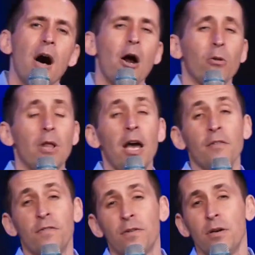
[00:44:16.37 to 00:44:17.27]
our
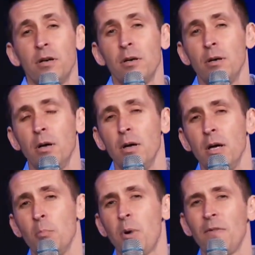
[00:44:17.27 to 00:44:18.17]
life.
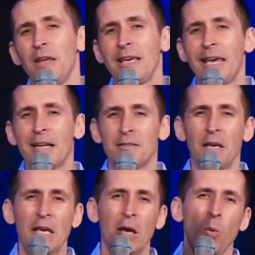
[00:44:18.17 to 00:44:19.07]
But they can
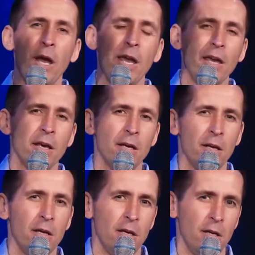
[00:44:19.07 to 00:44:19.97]
take away
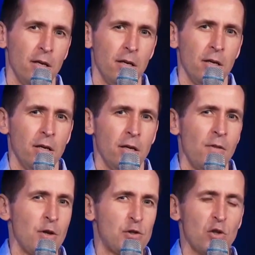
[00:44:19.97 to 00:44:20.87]

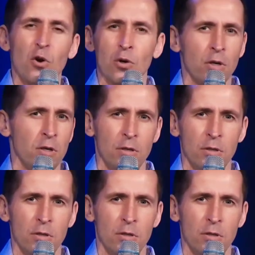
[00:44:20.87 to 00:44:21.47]
the song